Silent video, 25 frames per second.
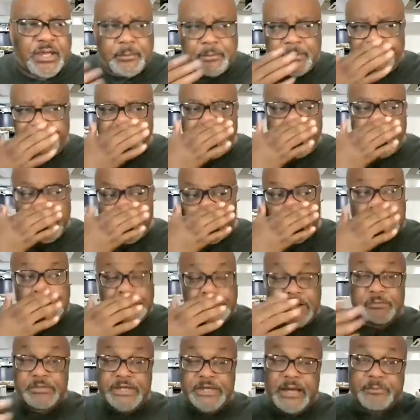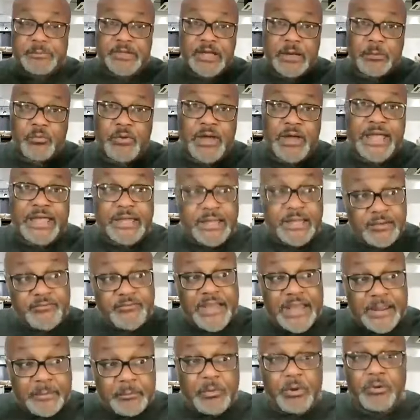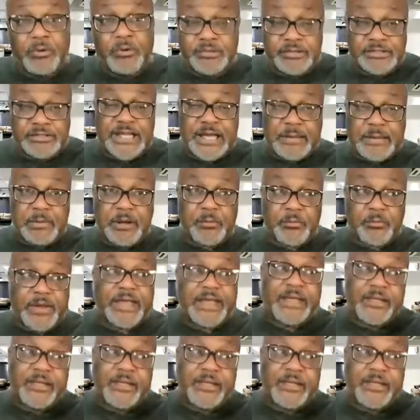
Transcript: But then again, sometimes I'm right. In fact, most of the time I'm right.